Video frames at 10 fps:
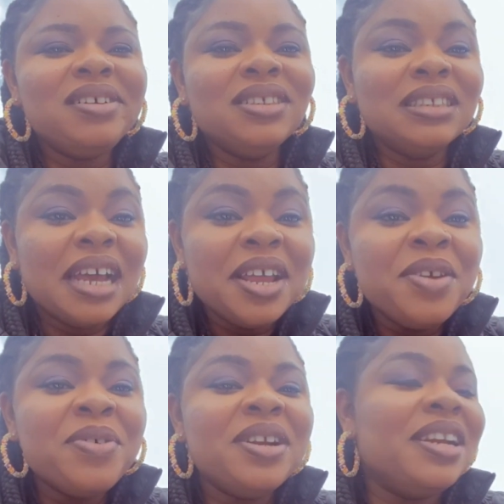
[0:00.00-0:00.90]

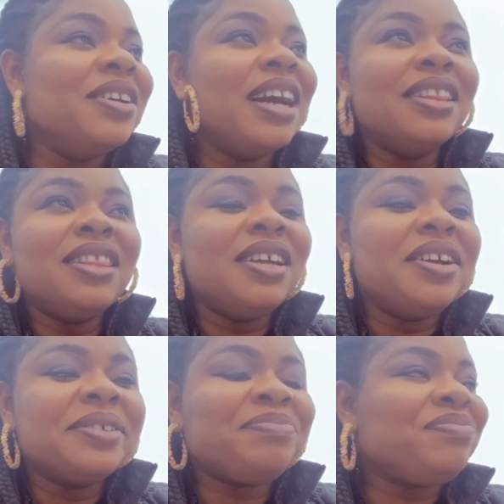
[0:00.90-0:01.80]
€9, then you can take
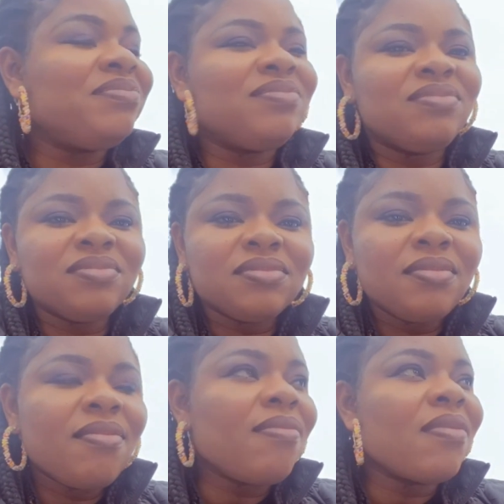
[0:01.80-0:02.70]

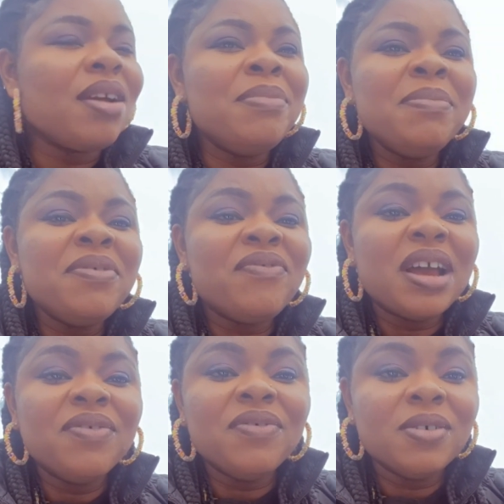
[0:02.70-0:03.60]
maybe
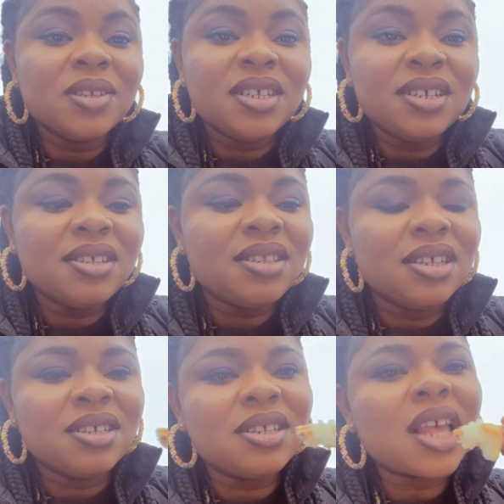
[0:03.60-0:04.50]
5 or 6
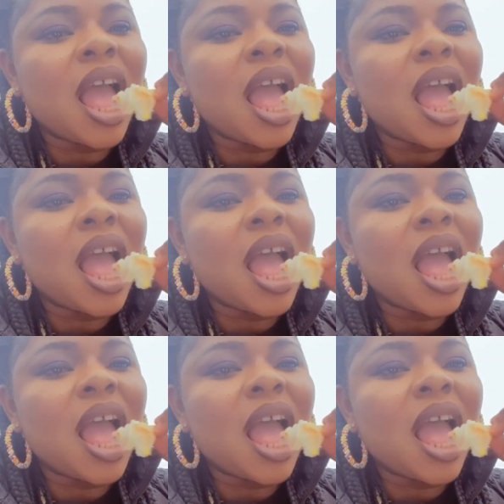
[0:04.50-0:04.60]
things.